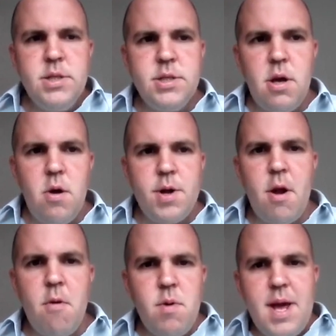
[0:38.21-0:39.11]
So I
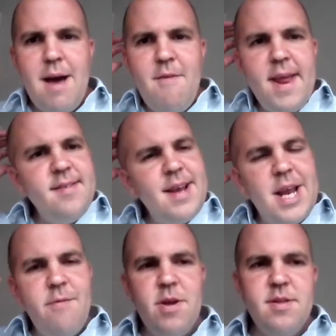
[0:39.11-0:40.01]
don't really have any
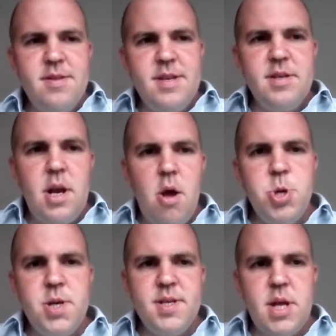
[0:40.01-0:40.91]
significant
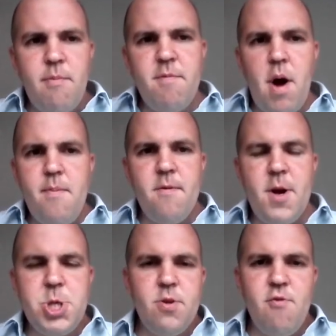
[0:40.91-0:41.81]
disclosures. Some of my
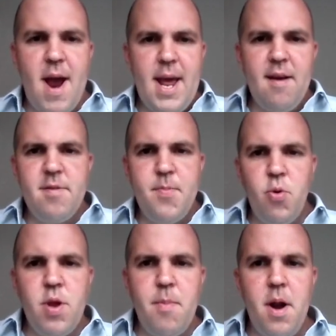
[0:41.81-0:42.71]
professional training is
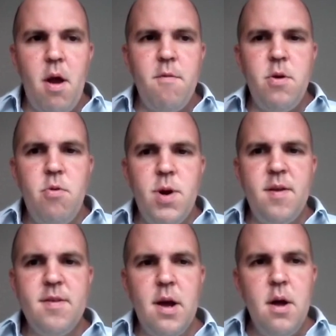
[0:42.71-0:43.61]
supported by Novo
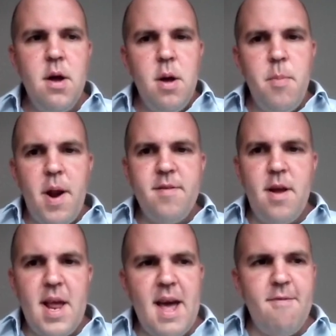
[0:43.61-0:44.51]
Nordisk, but I
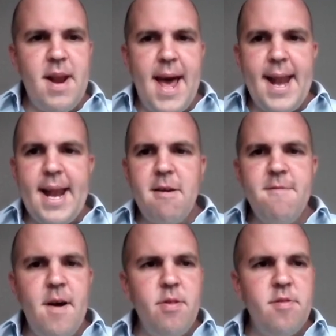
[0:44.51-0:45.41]
certainly haven't had any
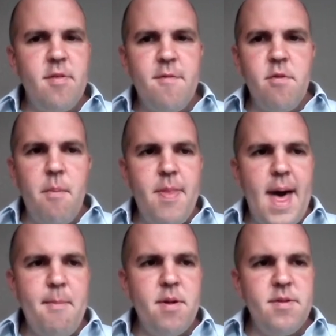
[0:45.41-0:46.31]
funds from
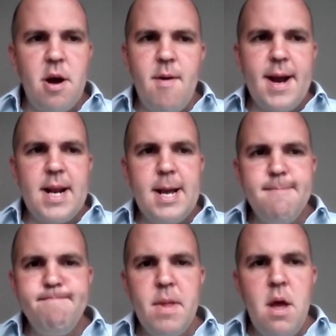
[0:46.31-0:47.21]
them
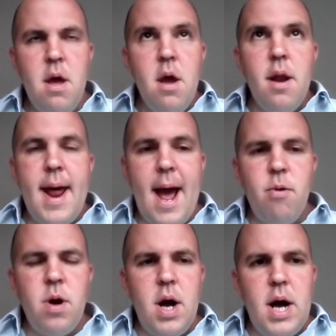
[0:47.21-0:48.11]
directly.
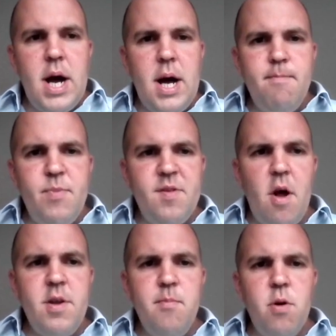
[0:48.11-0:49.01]
Now, the
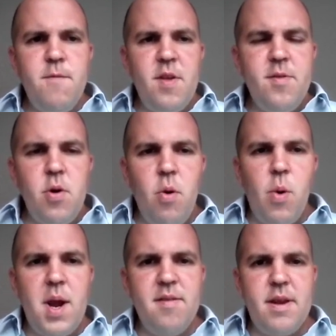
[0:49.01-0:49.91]
starting point for this
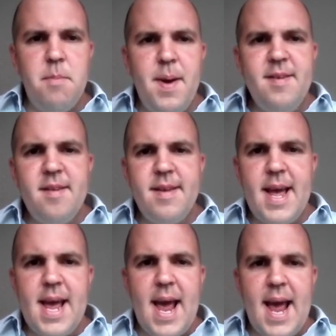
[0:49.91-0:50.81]
talk is that
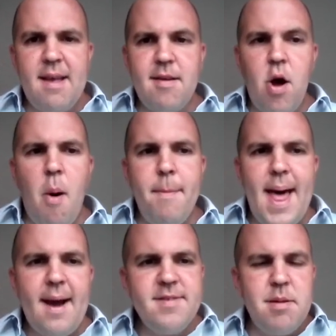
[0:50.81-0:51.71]
obesity is a
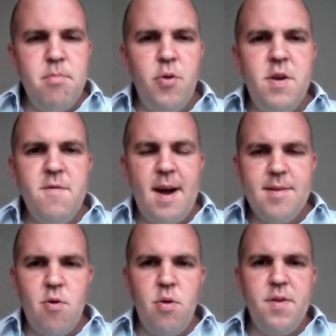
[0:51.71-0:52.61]
complex and
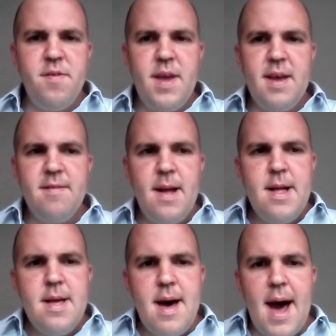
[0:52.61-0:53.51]
multifactorial disease,
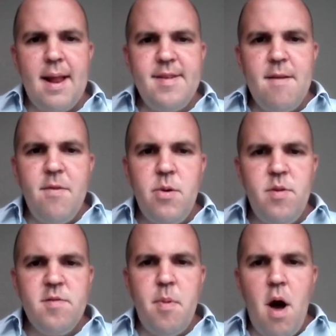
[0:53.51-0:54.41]
and it's
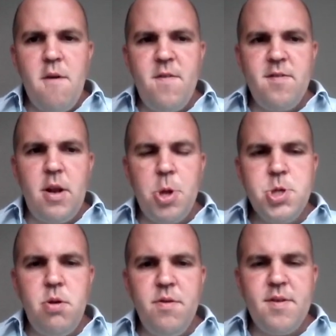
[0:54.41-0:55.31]
influenced by
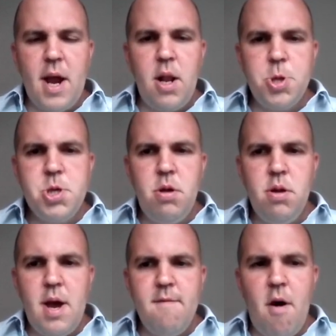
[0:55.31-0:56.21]
physiological,
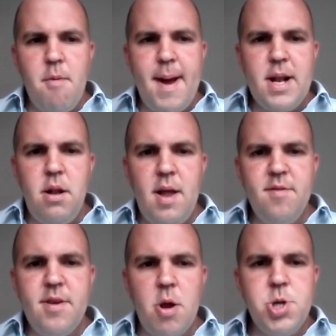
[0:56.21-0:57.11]
psychological, environmental,
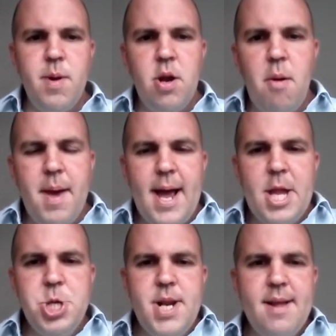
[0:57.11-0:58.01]
and socioeconomic
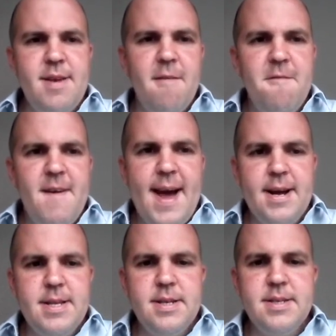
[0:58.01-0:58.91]
and genetic
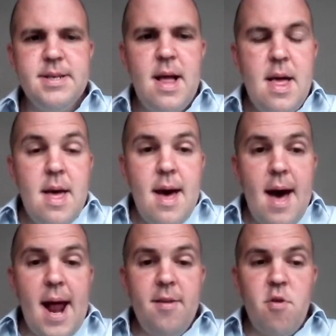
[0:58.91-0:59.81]
factors.
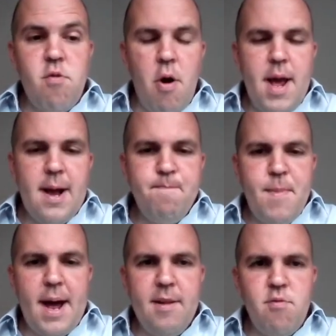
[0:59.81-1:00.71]
And it's chronic
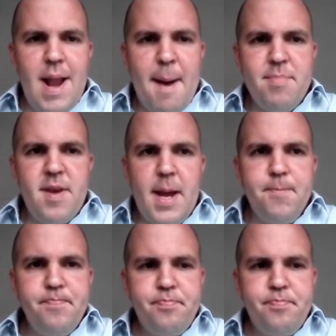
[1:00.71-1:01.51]
and it's relapsing.